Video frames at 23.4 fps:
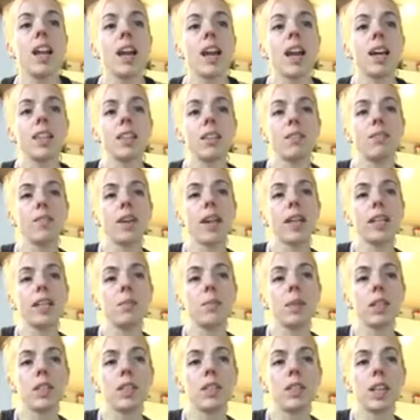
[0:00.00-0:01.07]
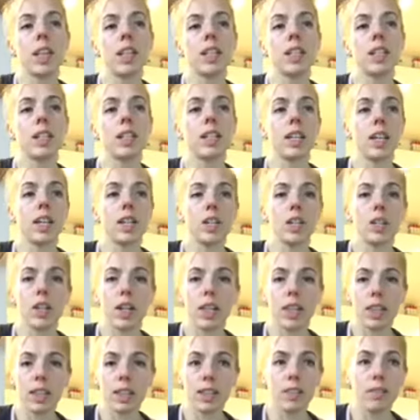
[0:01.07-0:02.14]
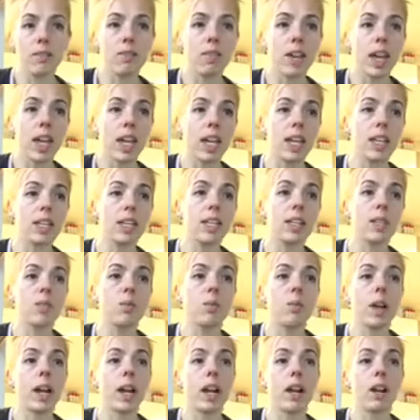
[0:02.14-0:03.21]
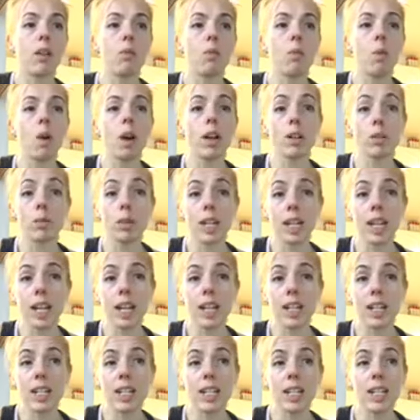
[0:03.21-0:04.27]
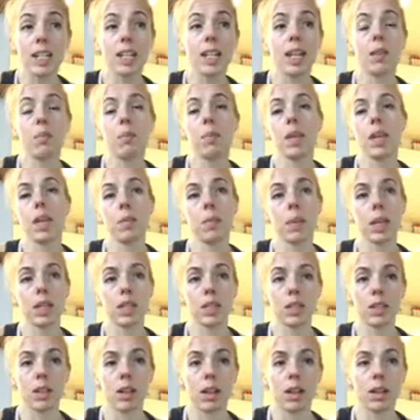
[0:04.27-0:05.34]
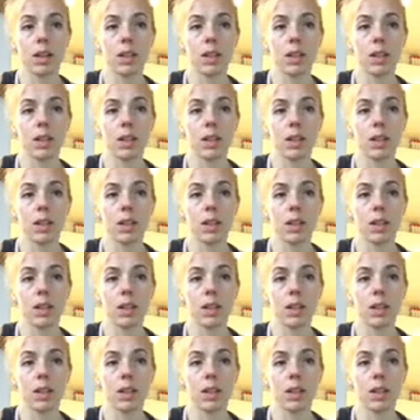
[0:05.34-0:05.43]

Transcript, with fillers: And then finally, menstruation, and during this phase is where water retention and PMS start